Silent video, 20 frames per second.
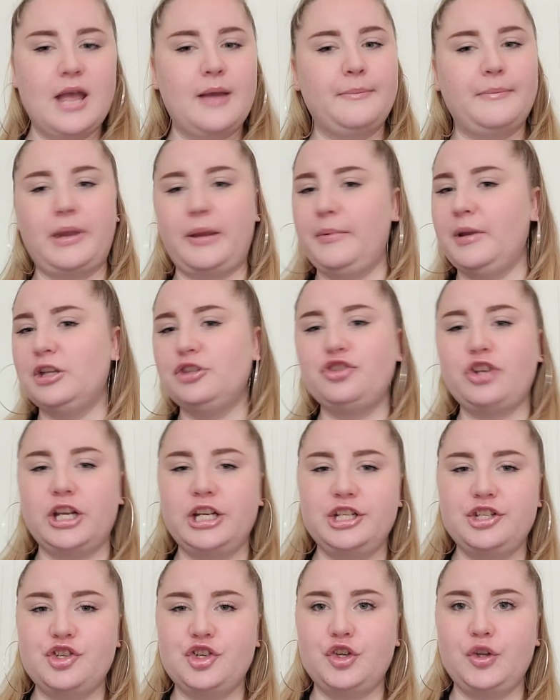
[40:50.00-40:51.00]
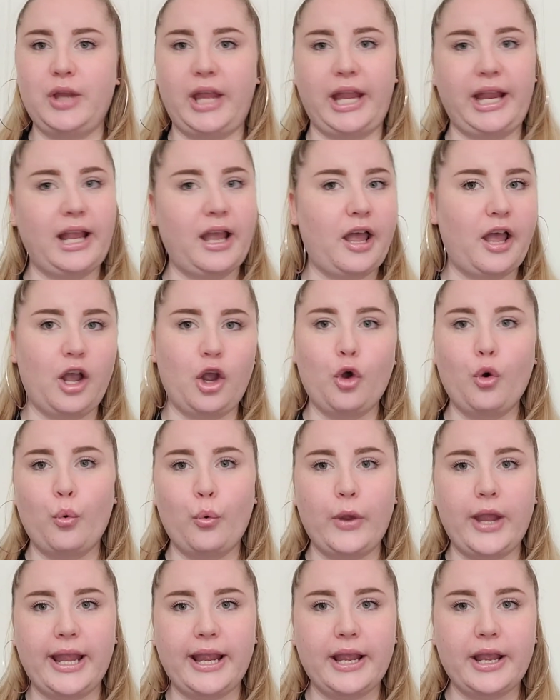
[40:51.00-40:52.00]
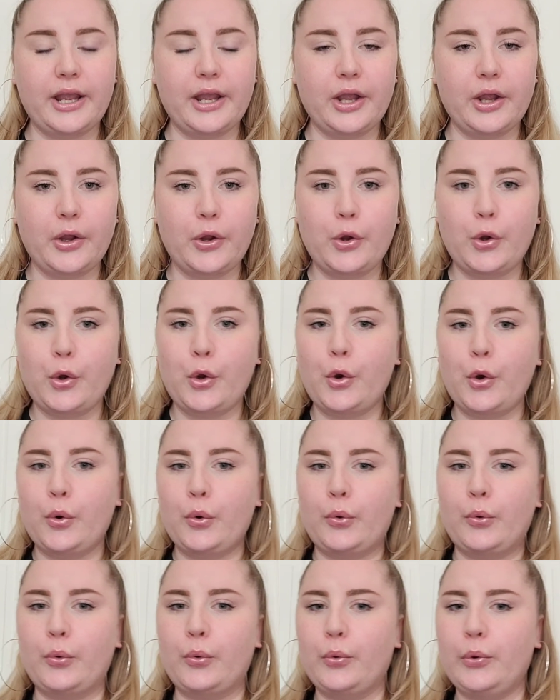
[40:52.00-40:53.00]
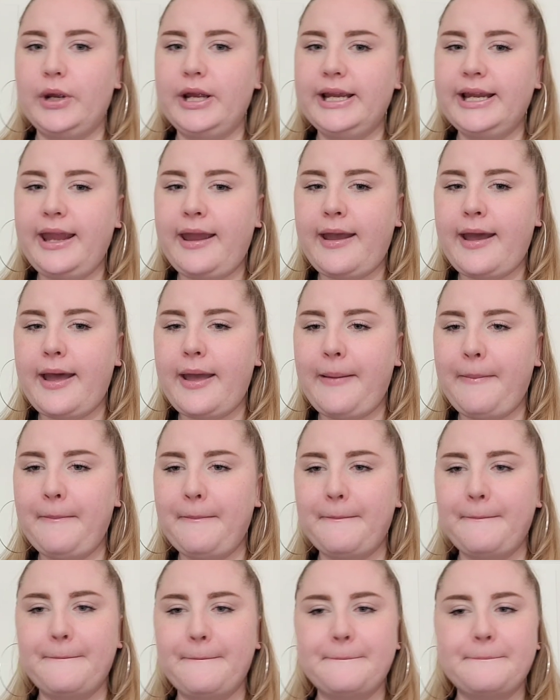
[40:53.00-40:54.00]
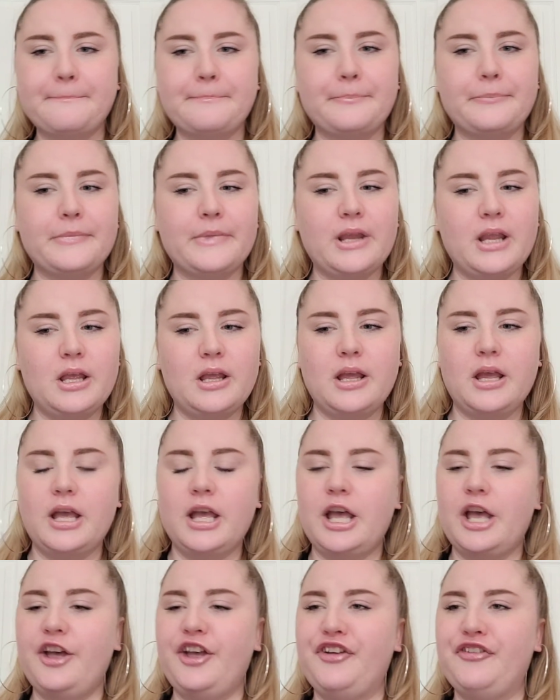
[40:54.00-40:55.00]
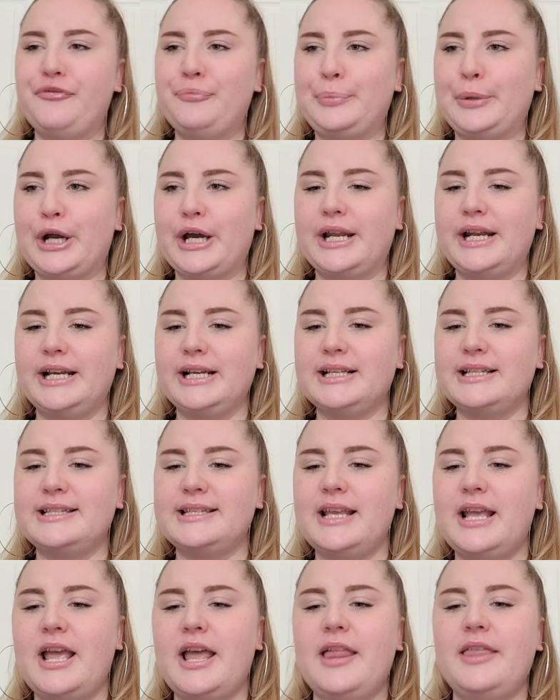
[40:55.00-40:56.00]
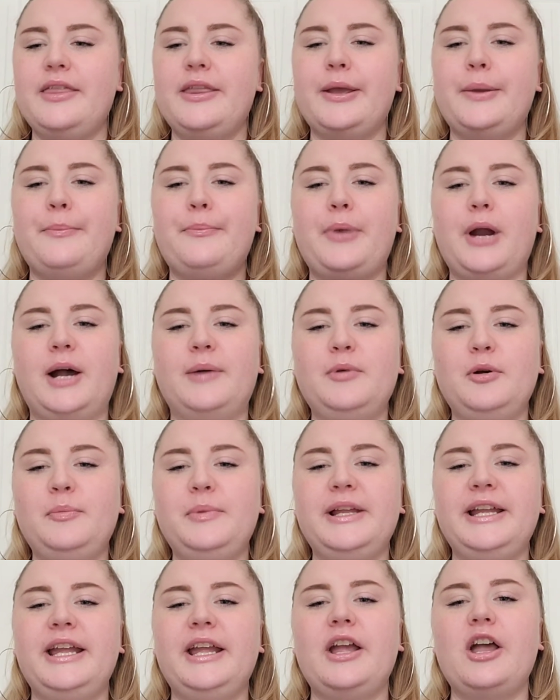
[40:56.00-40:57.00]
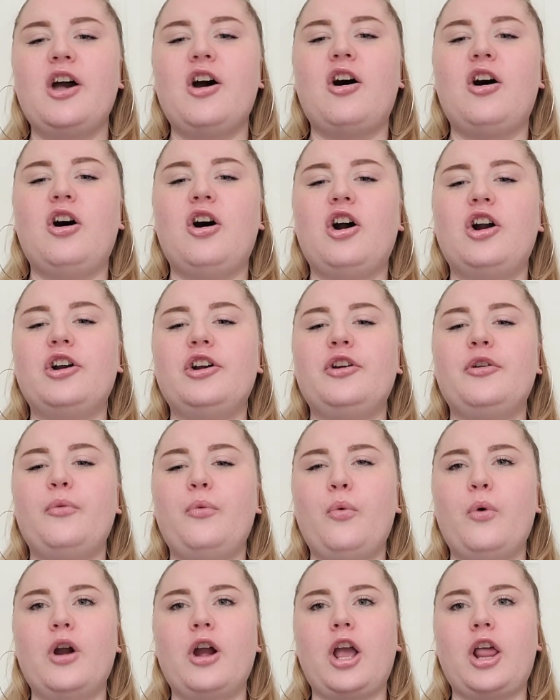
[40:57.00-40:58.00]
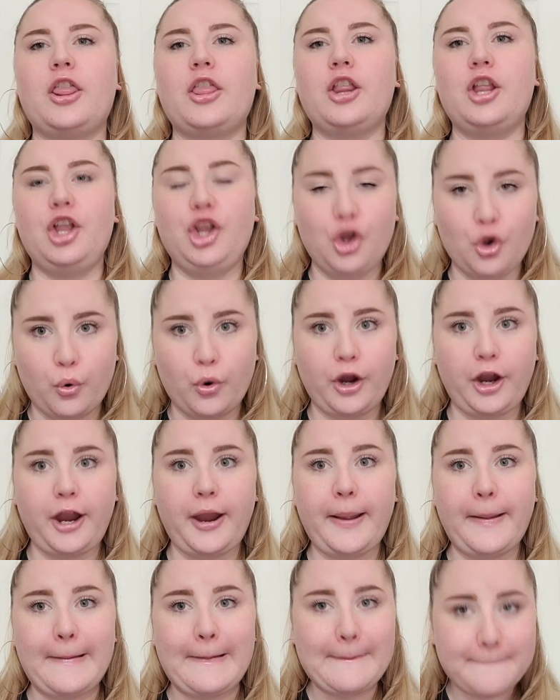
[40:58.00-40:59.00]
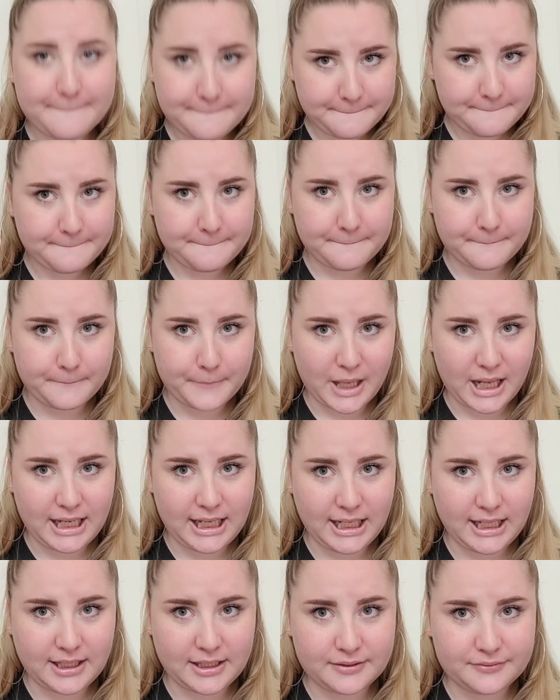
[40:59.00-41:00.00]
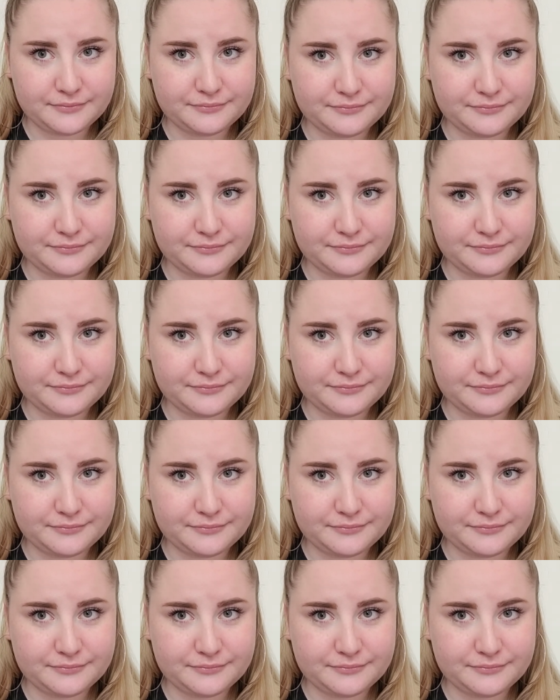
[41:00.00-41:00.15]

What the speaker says: maybe I'll try to do like a quick recap of products that probably aren't worth your money.